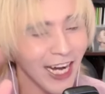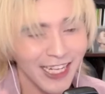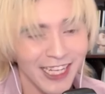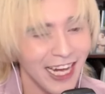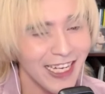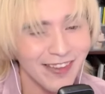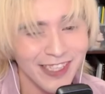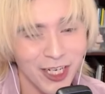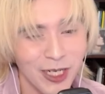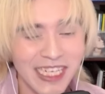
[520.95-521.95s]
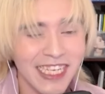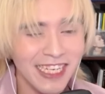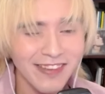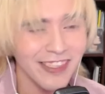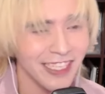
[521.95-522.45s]
A classic already,
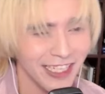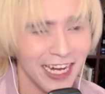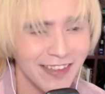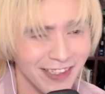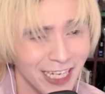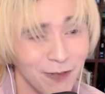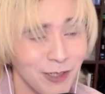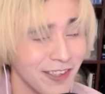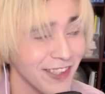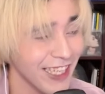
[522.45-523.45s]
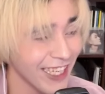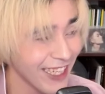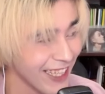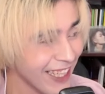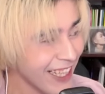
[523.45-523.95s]
instant classic, I'm gonna say.